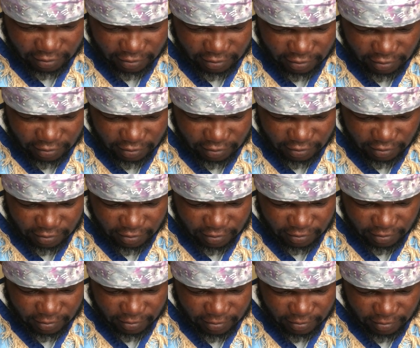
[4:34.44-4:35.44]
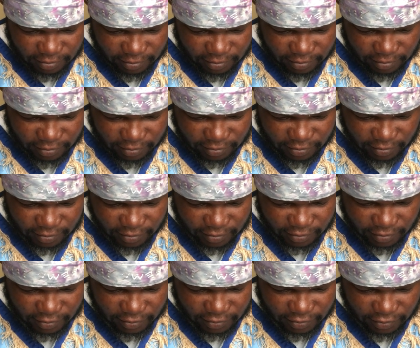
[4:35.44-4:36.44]

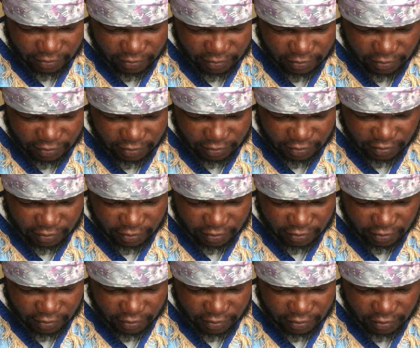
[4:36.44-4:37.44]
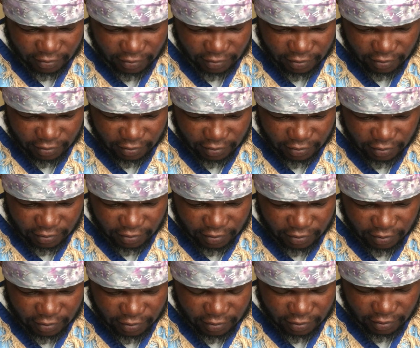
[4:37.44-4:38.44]

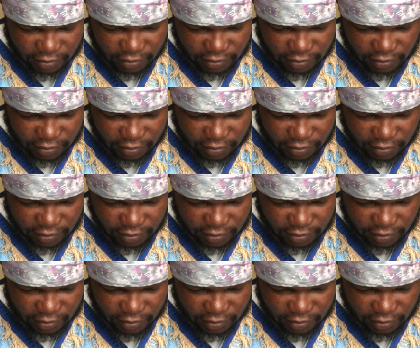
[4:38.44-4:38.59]
No one is speaking in this clip.